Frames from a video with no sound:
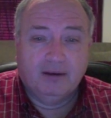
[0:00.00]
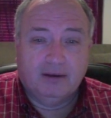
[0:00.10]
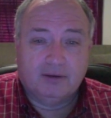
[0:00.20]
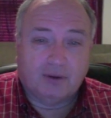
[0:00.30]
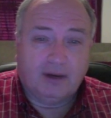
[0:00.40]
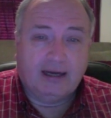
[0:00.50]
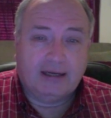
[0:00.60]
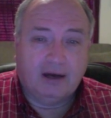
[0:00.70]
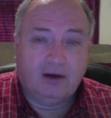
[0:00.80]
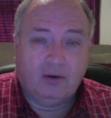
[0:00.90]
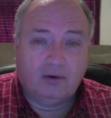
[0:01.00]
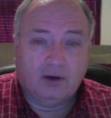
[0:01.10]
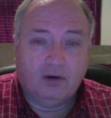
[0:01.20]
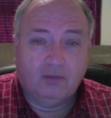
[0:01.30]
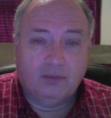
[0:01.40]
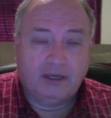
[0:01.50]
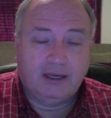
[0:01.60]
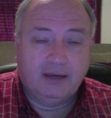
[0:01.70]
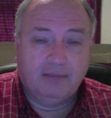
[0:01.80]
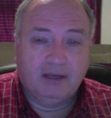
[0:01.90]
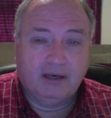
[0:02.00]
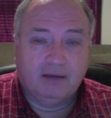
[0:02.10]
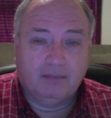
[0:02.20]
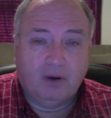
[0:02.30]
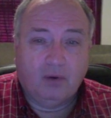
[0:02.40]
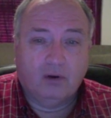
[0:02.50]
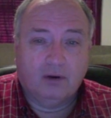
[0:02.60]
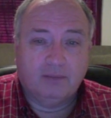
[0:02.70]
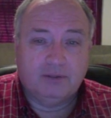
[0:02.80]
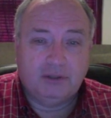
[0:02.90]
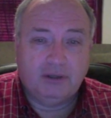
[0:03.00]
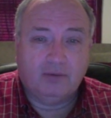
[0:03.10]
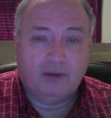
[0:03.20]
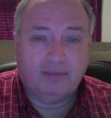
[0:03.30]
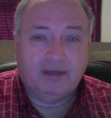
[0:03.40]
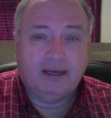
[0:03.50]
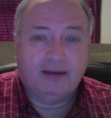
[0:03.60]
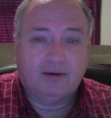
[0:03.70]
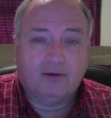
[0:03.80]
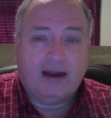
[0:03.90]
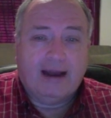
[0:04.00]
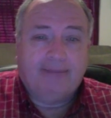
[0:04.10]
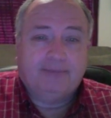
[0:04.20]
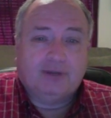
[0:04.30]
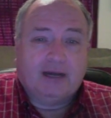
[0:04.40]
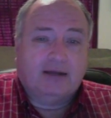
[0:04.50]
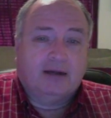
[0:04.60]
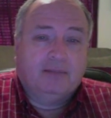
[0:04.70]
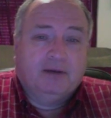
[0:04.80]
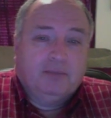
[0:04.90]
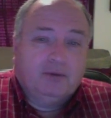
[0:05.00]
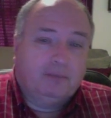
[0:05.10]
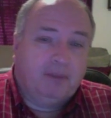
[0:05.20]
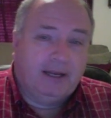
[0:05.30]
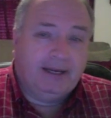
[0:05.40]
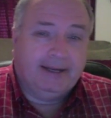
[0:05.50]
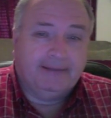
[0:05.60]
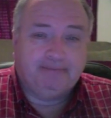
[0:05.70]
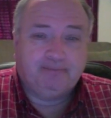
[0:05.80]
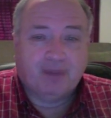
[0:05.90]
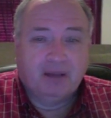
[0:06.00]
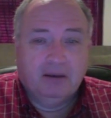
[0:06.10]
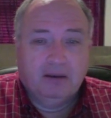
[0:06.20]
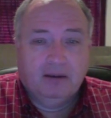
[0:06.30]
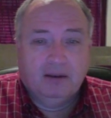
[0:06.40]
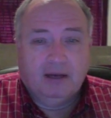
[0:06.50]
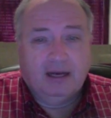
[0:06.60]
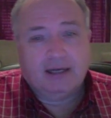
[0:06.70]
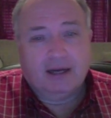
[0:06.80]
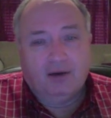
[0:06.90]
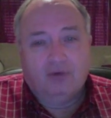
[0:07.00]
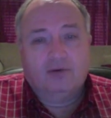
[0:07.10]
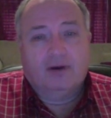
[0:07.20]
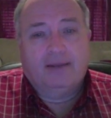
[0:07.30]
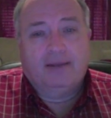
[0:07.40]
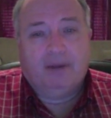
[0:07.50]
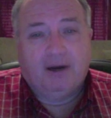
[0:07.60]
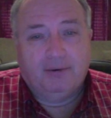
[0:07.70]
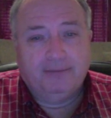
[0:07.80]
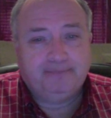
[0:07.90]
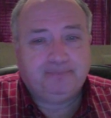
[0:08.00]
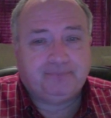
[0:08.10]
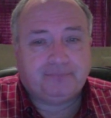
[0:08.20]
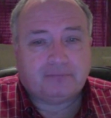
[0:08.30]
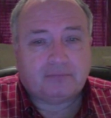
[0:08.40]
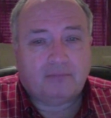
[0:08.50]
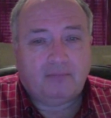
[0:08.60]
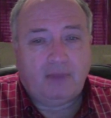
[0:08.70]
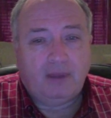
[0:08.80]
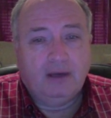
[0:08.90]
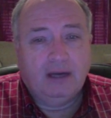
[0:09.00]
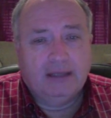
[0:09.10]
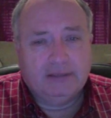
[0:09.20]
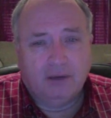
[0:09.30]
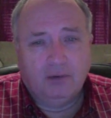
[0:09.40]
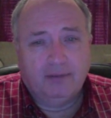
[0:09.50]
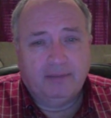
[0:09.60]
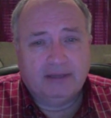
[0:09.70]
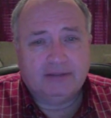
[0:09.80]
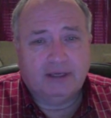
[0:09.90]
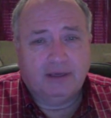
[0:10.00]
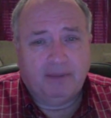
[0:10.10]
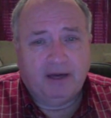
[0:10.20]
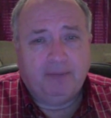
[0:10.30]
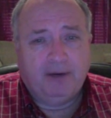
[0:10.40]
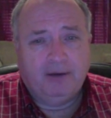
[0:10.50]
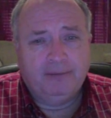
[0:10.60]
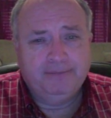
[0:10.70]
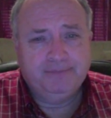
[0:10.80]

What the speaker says: So I called home. They give me a little more, but they began to gripe. So I come up with a plan. I called Grandpa. I told him, I said, now, Papa,